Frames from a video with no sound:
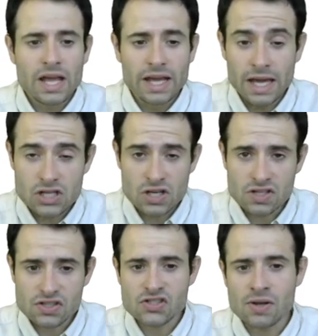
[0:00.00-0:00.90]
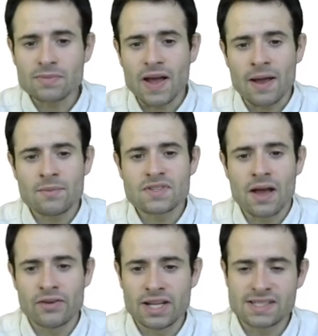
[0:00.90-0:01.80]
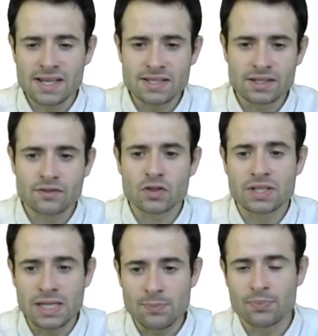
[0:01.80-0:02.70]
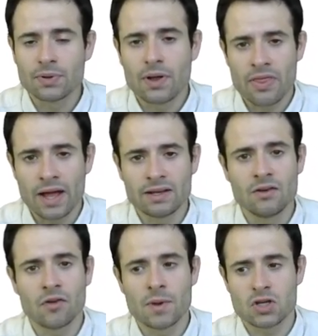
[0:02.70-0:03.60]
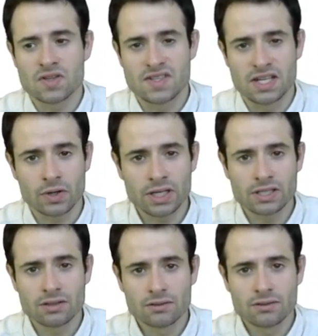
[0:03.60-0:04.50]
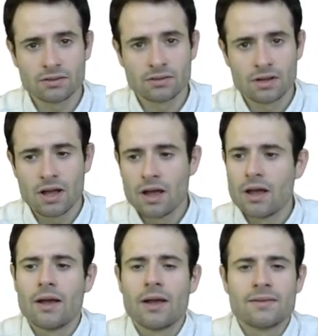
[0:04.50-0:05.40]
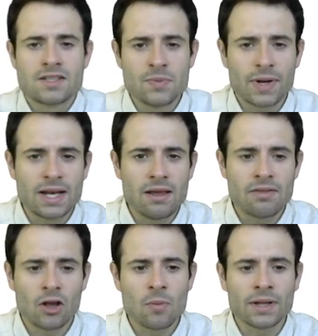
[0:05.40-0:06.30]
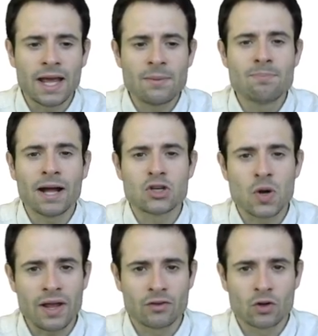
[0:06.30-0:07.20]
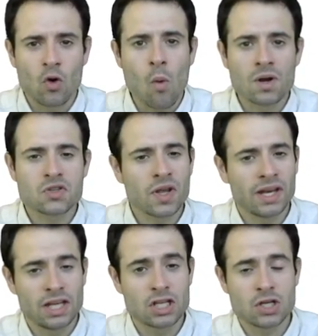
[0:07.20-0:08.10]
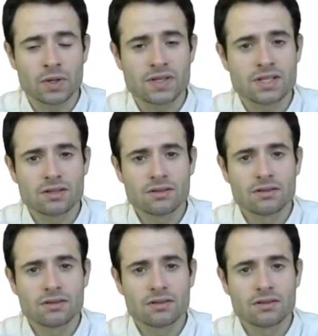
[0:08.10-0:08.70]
Agents sometimes have an incentive to keep that information secret. Typically, think about a bad driver who wants to get insurance.